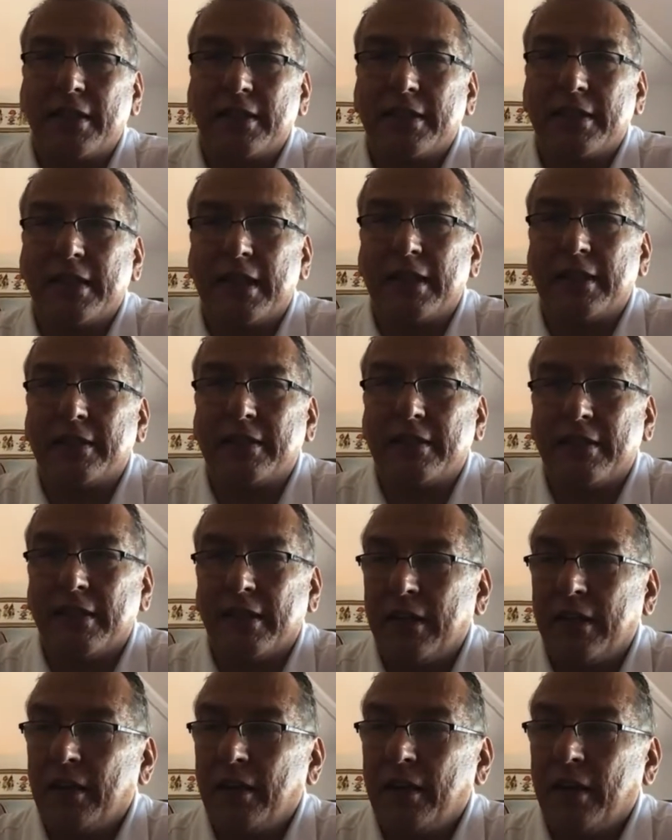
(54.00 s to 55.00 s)
States.
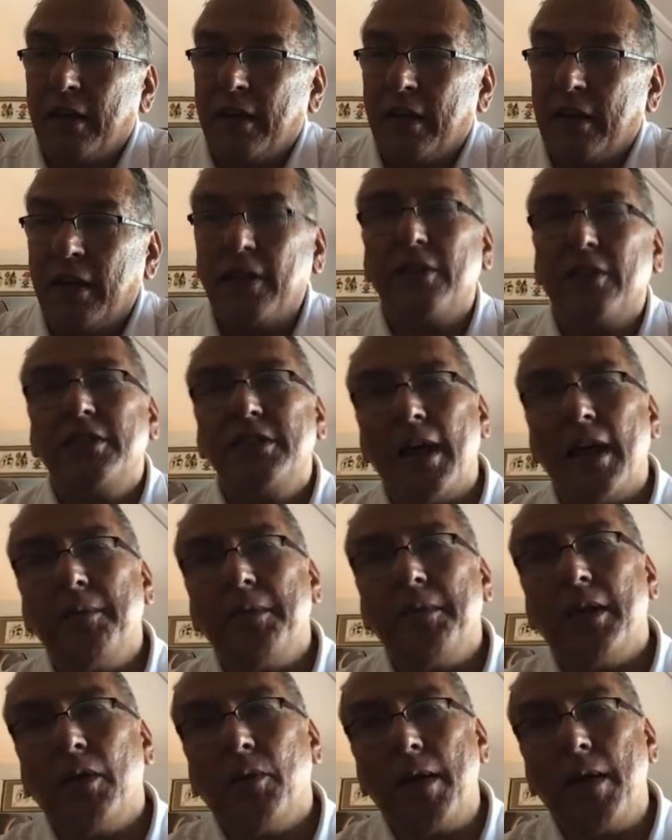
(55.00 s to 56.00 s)
Another time
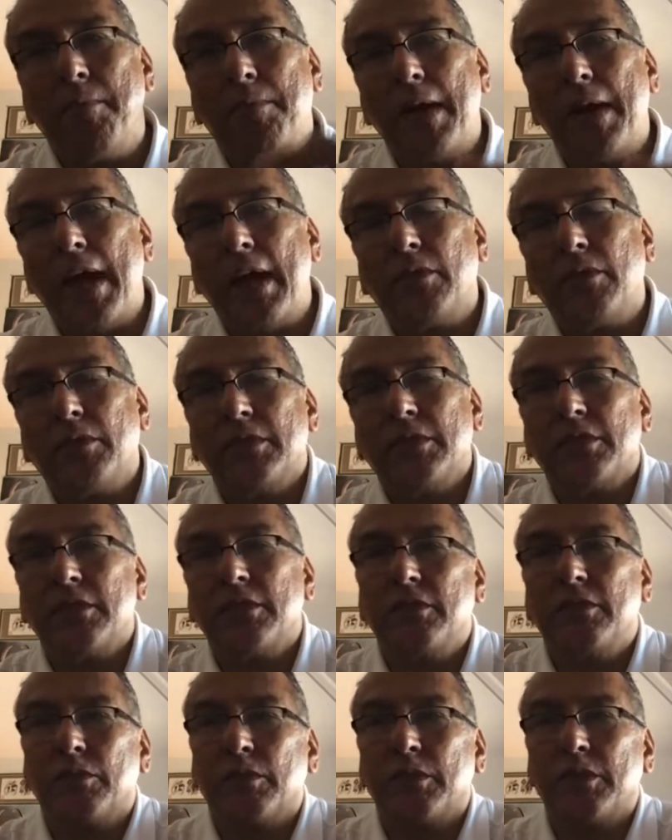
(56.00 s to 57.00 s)
that I went back
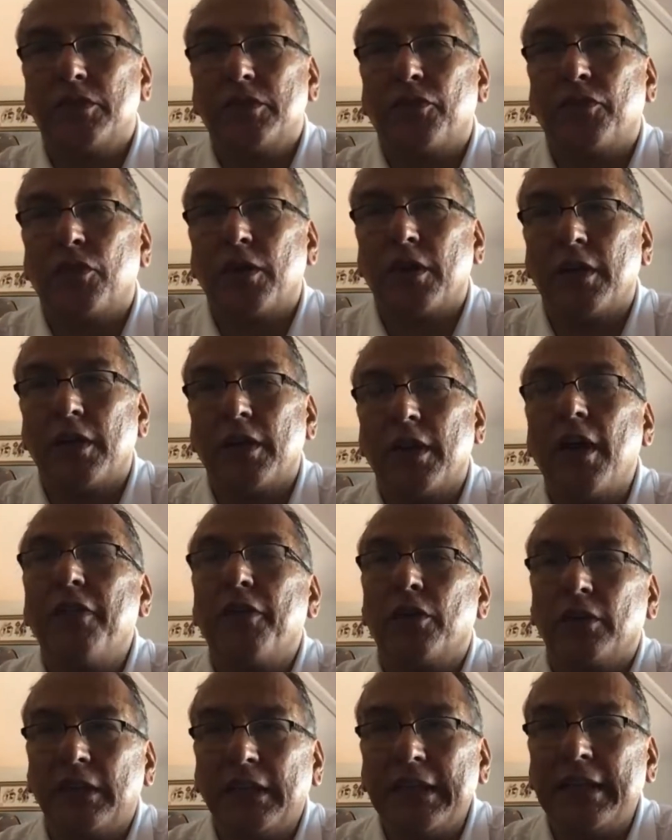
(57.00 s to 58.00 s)
was for
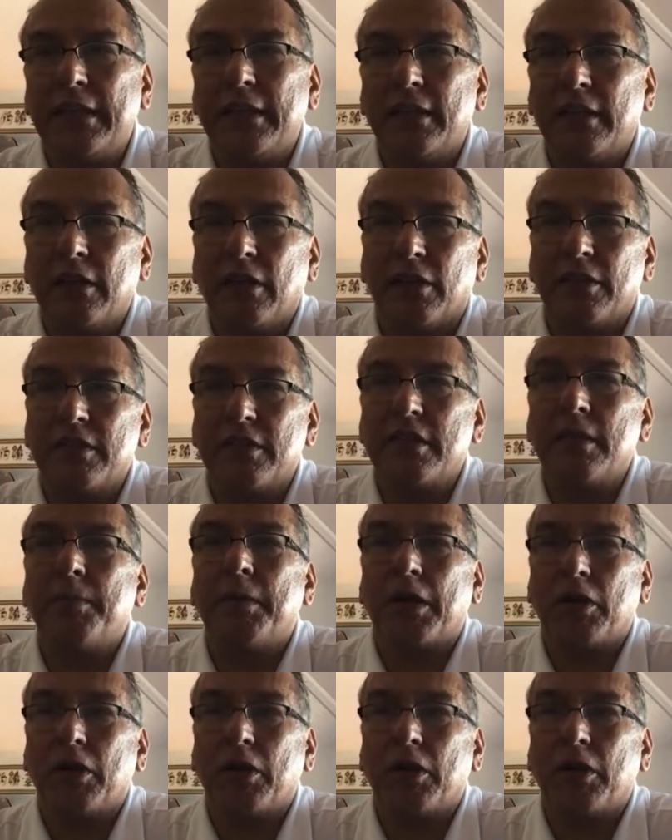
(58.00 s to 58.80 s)
another league called Ciba